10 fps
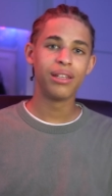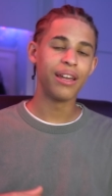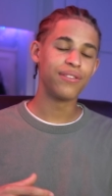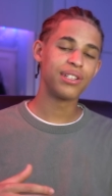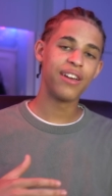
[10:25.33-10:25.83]

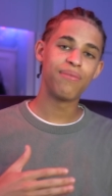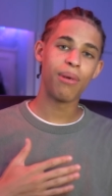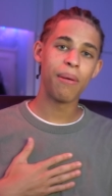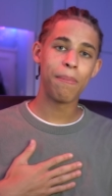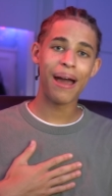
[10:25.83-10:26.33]
They've saved
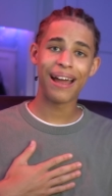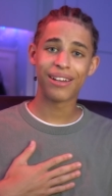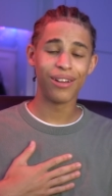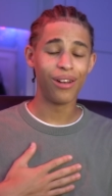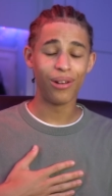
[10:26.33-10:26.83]
my
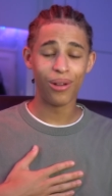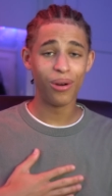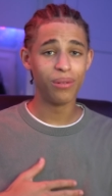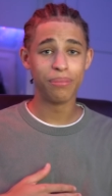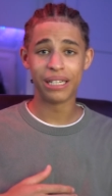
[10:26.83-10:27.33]
back a
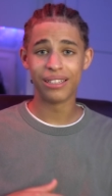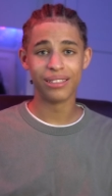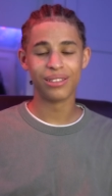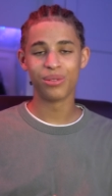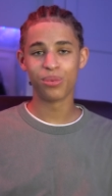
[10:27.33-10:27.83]
lot
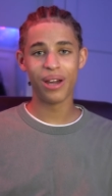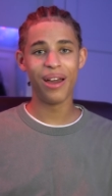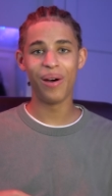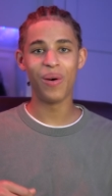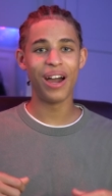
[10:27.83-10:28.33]
because,
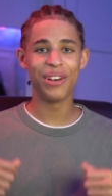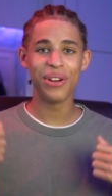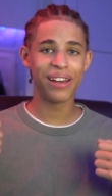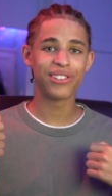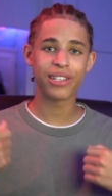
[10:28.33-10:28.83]
well, I
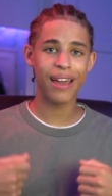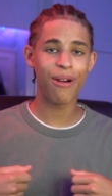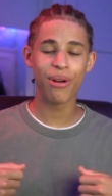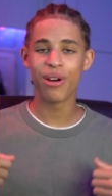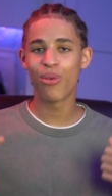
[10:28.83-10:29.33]
don't have to
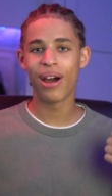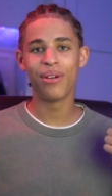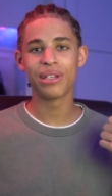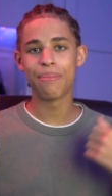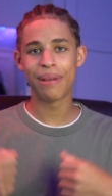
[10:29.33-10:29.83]
carry
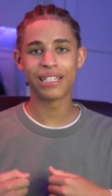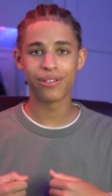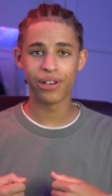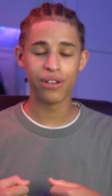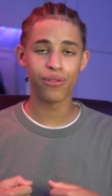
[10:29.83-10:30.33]
around a
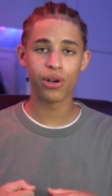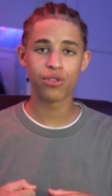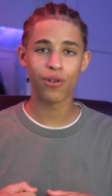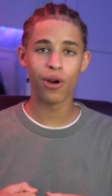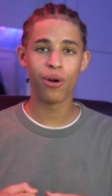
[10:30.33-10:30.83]
massive
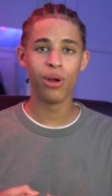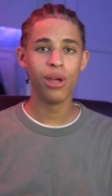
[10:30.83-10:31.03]
leverage file.